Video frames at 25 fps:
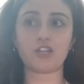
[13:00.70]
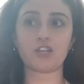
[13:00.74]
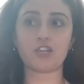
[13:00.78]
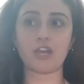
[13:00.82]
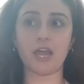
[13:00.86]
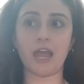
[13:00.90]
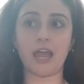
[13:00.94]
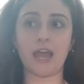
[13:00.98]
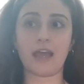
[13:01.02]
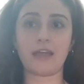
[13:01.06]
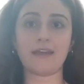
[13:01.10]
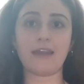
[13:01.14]

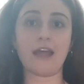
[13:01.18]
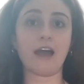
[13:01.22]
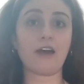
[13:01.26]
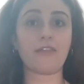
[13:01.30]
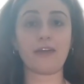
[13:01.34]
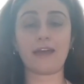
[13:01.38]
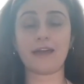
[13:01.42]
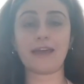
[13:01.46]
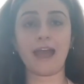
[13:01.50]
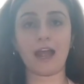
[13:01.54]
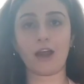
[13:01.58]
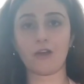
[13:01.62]
and now they
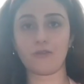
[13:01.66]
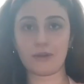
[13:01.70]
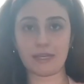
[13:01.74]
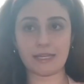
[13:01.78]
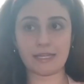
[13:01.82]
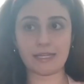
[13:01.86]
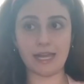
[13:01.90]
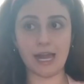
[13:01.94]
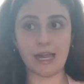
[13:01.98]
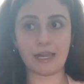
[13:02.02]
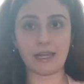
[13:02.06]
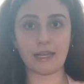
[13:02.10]
can't
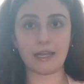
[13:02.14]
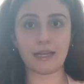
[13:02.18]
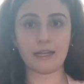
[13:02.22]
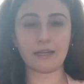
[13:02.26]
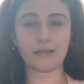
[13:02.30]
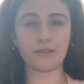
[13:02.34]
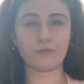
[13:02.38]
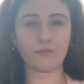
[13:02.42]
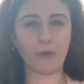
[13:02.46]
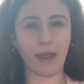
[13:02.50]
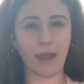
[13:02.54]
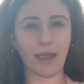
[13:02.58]
resell it,
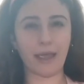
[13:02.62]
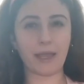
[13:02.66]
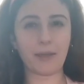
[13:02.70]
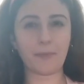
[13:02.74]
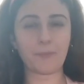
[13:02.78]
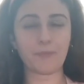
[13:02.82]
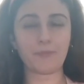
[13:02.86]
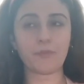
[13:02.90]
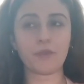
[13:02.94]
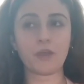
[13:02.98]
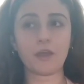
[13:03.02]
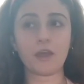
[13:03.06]
right?
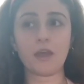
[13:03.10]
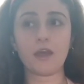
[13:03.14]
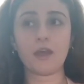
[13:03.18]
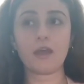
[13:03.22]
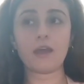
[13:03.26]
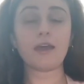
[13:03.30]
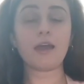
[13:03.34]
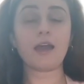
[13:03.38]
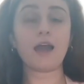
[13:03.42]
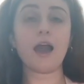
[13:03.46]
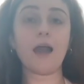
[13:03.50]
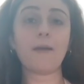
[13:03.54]

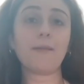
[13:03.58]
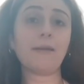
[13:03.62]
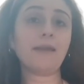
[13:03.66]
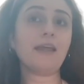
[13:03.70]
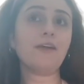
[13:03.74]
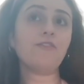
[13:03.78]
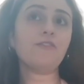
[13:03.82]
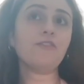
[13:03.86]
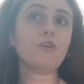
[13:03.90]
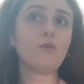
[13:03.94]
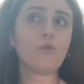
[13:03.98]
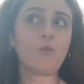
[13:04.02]
I mean,
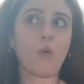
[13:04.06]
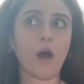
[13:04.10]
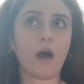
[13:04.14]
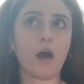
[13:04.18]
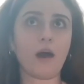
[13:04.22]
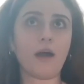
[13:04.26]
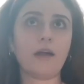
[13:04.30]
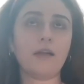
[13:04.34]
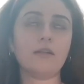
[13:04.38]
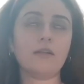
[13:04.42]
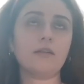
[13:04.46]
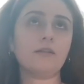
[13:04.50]
if you want,